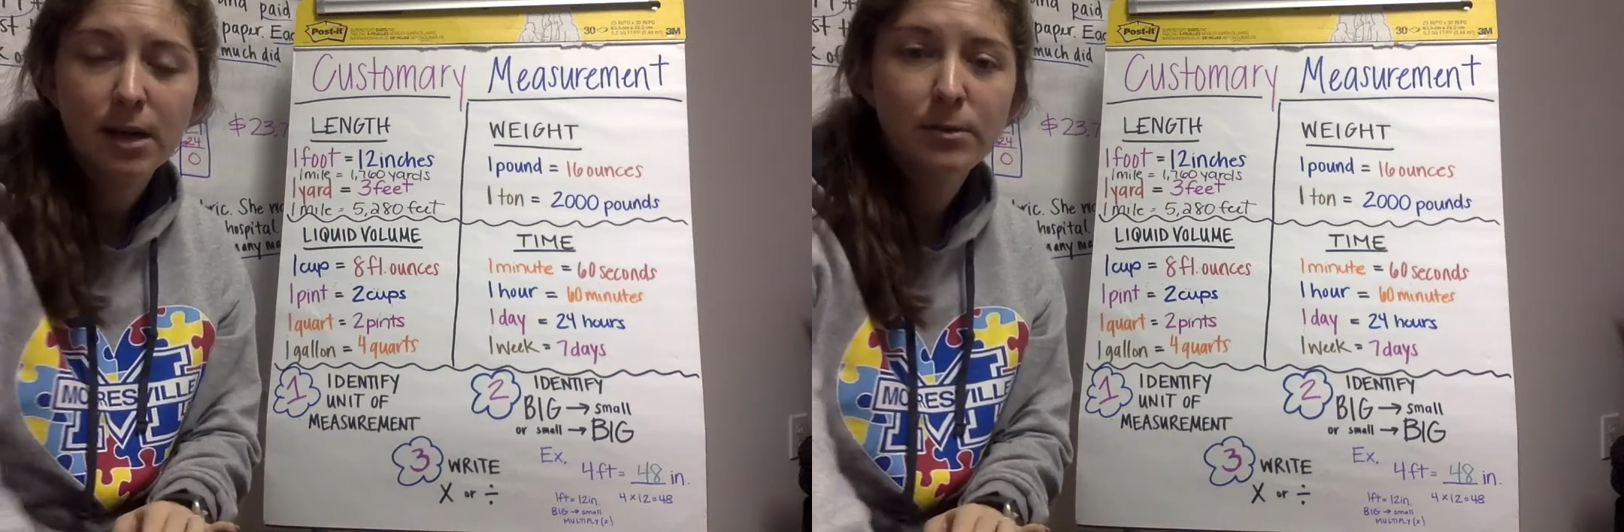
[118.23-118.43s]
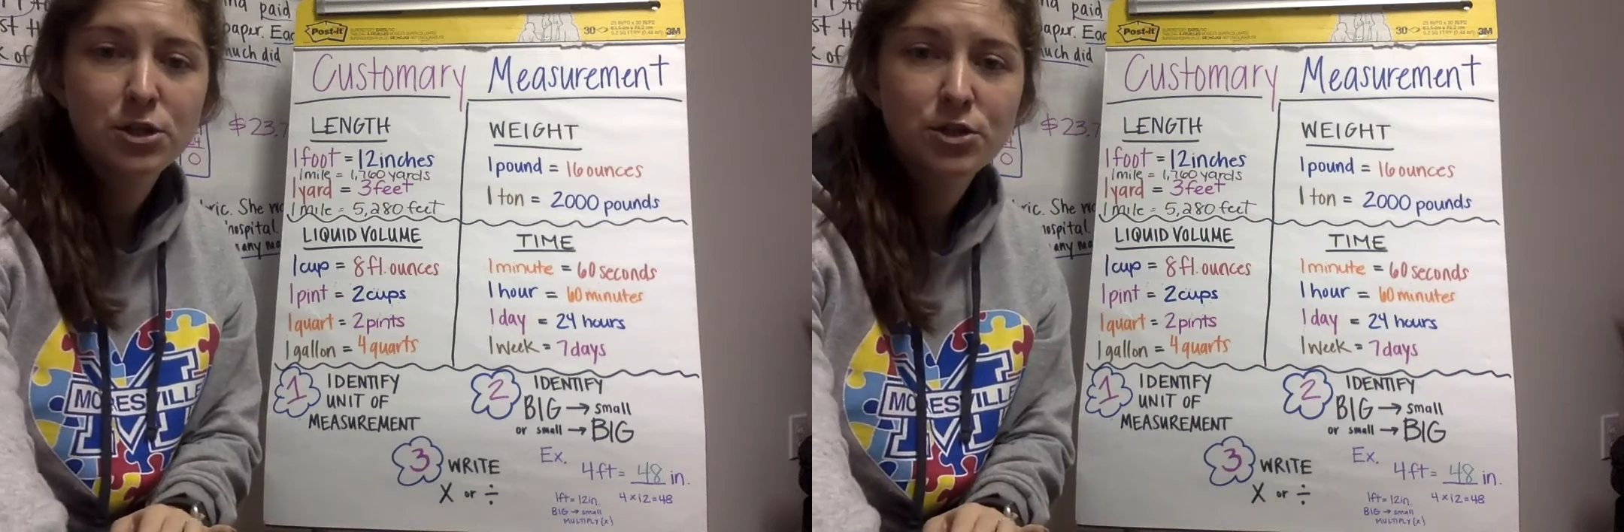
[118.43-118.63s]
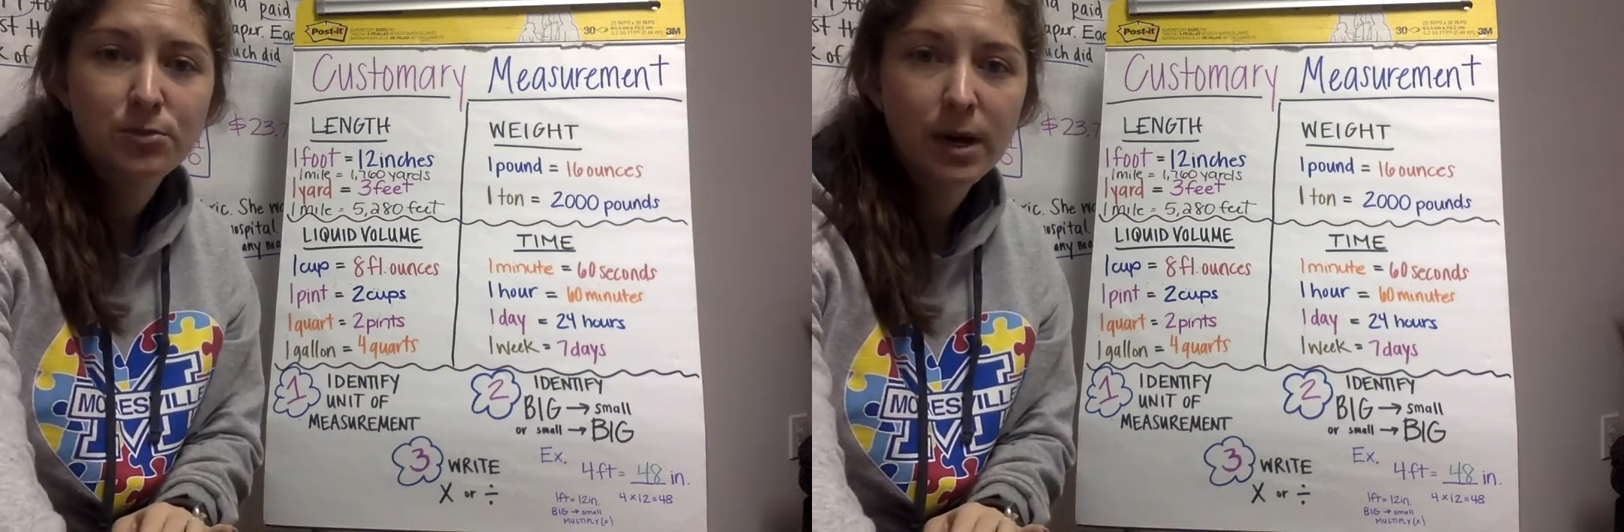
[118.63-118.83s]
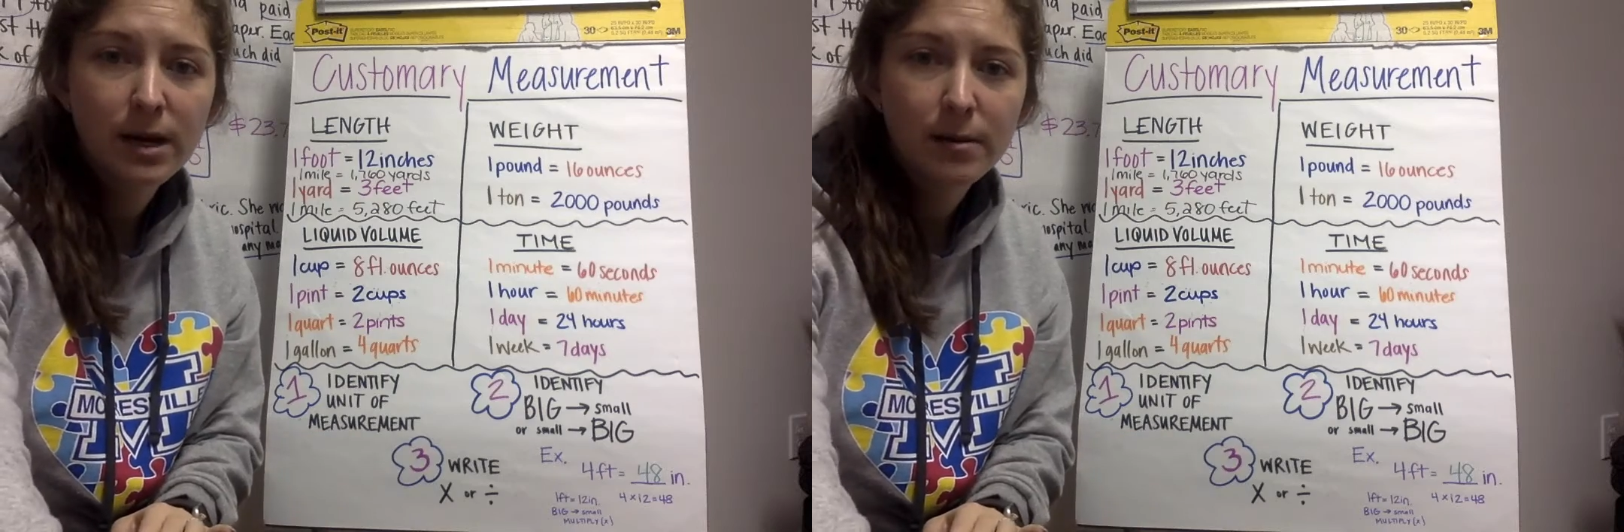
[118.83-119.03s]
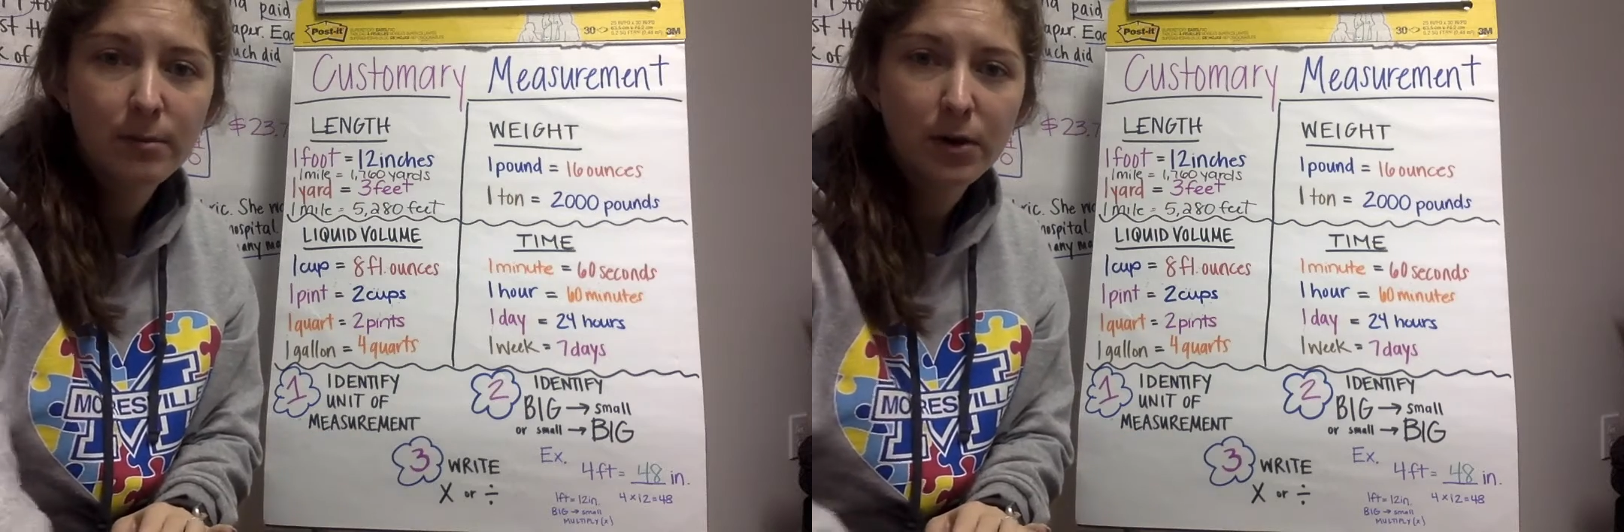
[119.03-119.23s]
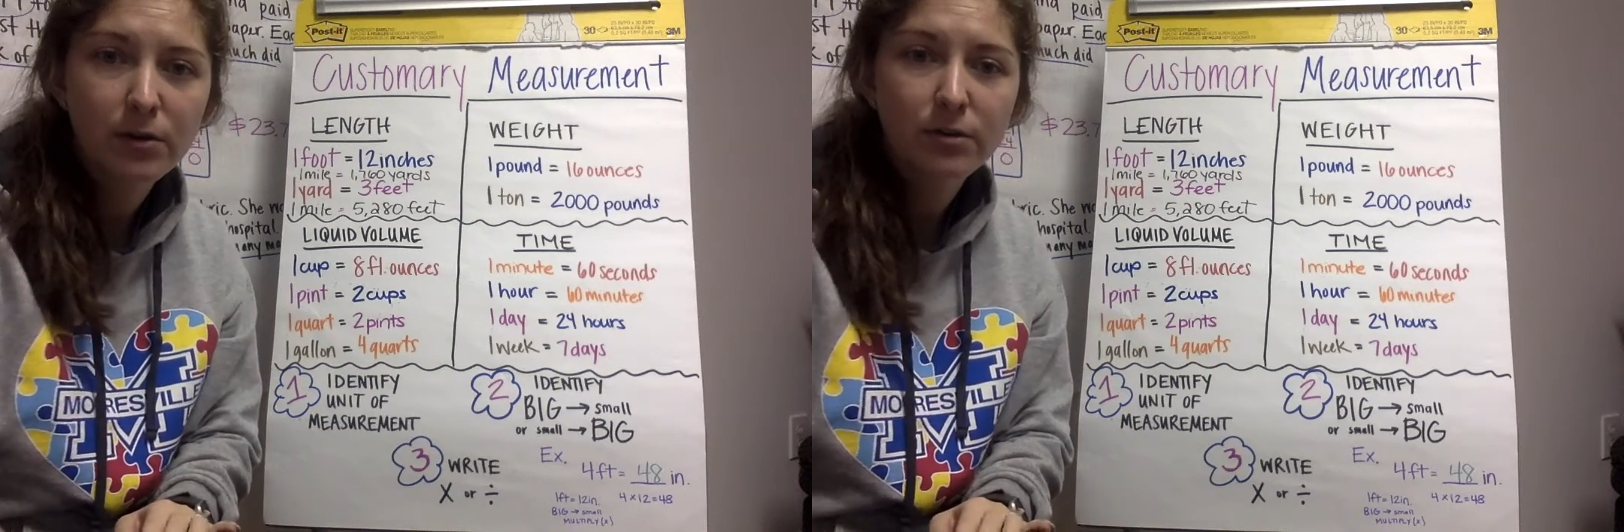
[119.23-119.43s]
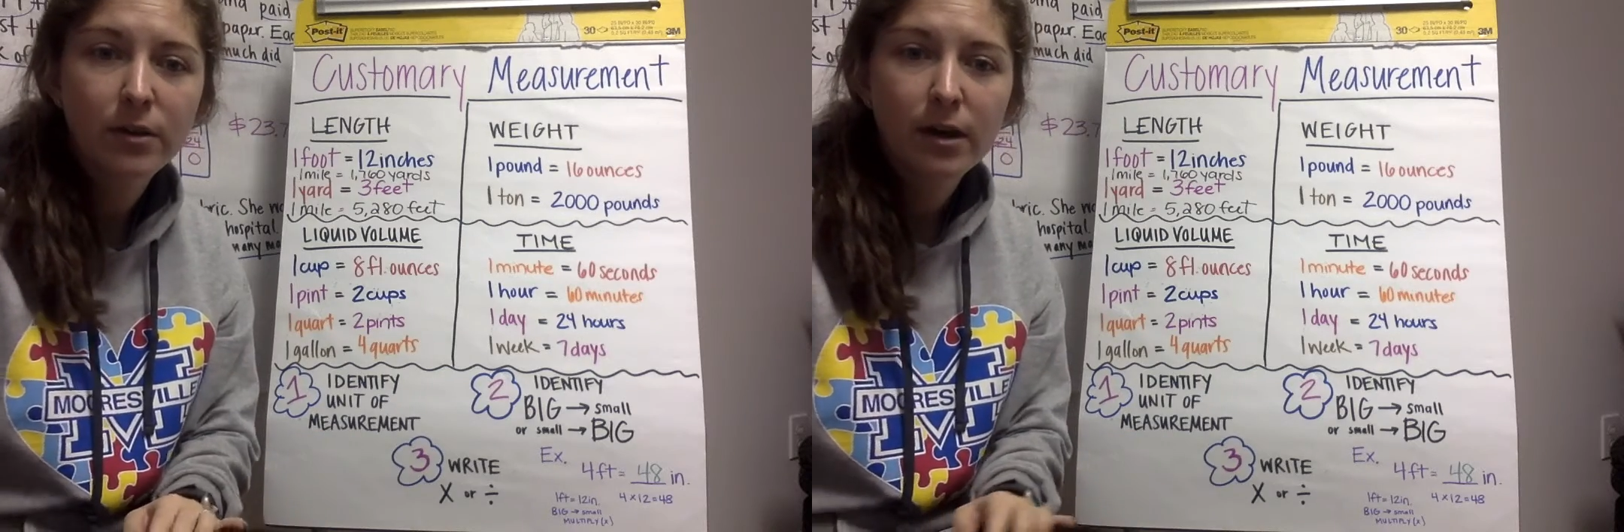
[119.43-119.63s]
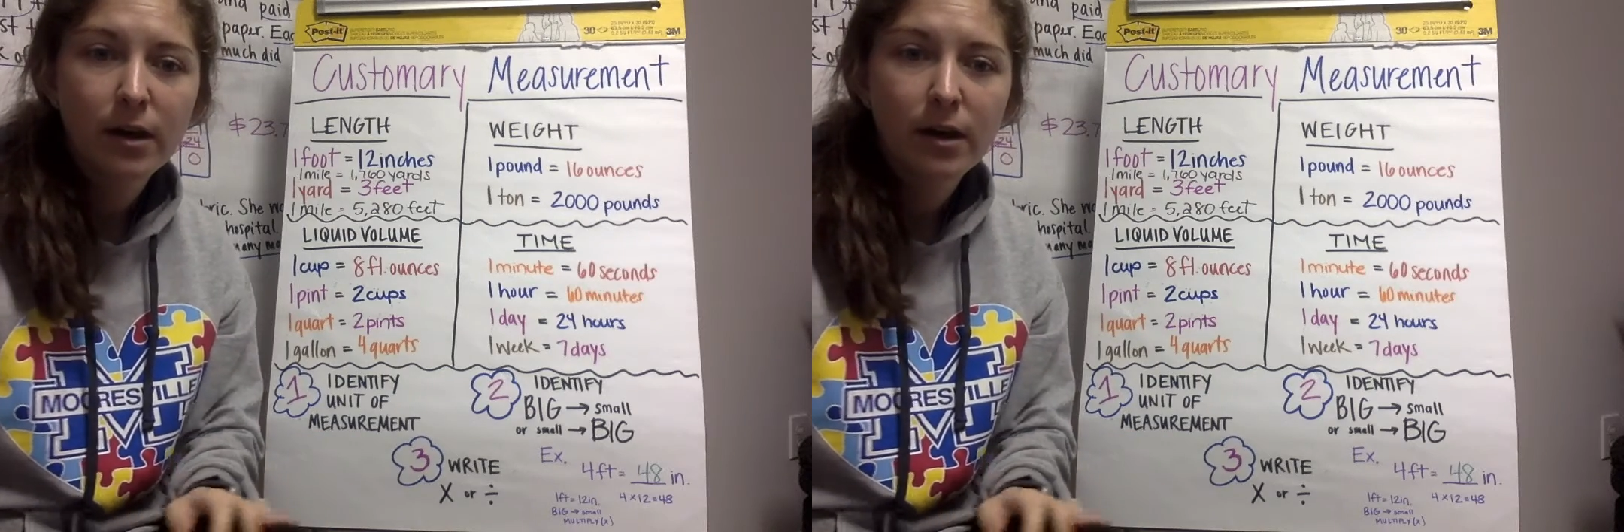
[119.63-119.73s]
how much you weighed at birth.